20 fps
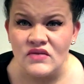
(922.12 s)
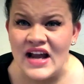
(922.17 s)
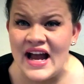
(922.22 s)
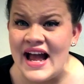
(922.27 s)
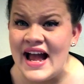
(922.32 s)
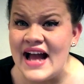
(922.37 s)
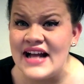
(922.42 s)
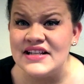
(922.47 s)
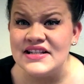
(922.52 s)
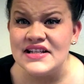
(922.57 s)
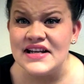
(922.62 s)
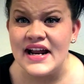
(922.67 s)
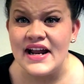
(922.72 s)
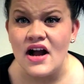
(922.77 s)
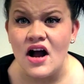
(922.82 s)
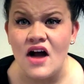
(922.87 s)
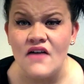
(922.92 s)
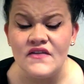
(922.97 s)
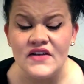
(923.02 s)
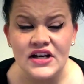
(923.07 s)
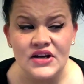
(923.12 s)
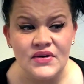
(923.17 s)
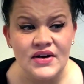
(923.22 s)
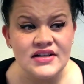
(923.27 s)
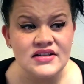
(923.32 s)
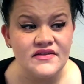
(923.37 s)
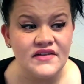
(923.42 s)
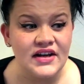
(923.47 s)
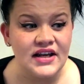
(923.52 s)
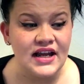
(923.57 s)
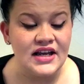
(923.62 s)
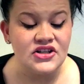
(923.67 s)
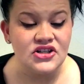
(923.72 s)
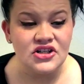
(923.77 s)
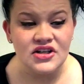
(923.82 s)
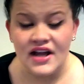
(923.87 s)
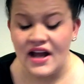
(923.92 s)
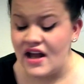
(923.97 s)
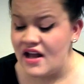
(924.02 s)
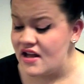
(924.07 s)
I had today off anyways, a
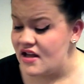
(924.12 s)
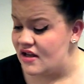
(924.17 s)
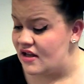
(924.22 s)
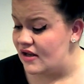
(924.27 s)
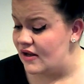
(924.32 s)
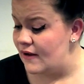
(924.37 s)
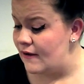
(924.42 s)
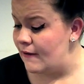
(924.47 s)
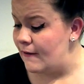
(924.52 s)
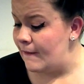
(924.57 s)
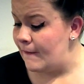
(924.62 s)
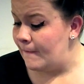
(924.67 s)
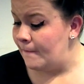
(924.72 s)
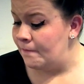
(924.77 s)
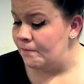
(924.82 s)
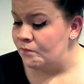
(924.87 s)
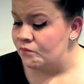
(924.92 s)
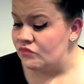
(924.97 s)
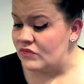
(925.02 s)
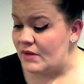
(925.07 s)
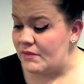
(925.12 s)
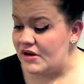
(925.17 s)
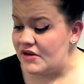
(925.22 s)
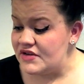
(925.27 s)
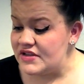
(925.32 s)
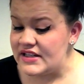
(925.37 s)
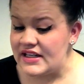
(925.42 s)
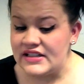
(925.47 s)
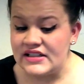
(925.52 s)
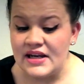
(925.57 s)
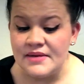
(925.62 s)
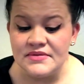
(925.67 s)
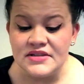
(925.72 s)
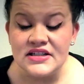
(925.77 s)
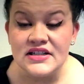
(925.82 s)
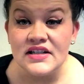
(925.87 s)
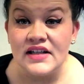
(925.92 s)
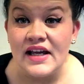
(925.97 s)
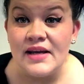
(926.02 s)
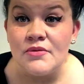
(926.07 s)
vacation day. But I was like
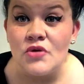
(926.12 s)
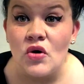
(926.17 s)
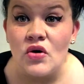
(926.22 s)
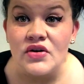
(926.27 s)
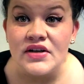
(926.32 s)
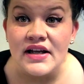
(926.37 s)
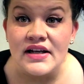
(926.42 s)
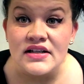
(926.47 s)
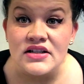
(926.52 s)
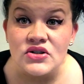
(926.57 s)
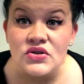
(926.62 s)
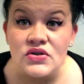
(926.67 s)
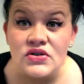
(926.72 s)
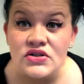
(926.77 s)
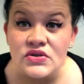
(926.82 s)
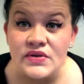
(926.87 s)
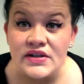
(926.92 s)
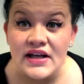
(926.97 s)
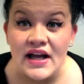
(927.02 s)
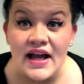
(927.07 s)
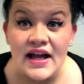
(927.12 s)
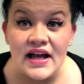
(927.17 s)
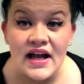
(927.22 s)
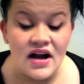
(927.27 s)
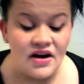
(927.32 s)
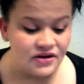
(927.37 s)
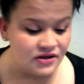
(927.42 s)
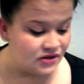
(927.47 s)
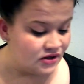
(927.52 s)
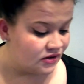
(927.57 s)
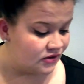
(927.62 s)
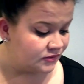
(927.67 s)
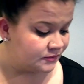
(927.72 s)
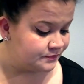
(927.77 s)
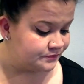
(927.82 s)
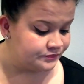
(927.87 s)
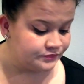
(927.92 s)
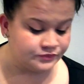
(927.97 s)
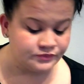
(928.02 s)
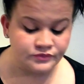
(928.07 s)
tempted to keep Colton out of school so we could hang out, you know?
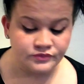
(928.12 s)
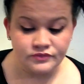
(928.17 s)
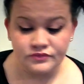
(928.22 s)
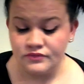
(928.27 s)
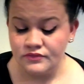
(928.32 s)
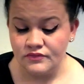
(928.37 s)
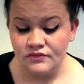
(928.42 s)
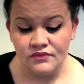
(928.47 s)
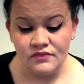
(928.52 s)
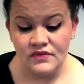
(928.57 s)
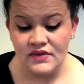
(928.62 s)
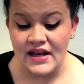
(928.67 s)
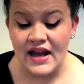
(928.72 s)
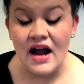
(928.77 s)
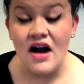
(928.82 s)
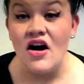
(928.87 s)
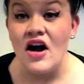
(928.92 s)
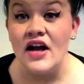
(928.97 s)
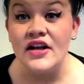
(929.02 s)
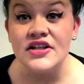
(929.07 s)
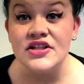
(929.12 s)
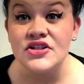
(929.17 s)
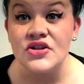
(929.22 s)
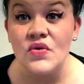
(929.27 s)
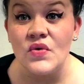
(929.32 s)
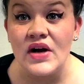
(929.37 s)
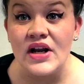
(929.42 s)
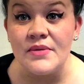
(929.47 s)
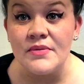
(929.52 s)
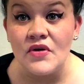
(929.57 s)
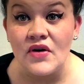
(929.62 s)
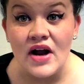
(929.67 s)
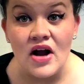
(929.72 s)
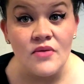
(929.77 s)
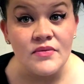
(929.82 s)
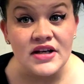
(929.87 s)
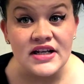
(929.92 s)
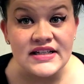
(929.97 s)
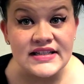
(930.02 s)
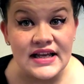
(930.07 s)
Now I just don't want him
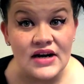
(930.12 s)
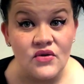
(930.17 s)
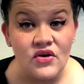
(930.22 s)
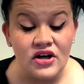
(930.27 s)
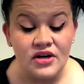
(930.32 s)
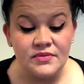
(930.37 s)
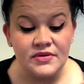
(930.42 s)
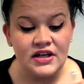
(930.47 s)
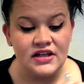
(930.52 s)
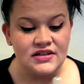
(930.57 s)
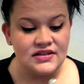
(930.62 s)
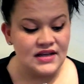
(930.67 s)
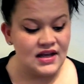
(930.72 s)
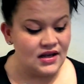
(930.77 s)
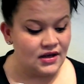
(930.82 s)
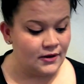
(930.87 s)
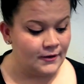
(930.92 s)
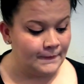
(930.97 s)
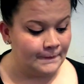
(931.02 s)
around me because I don't want him to get sick.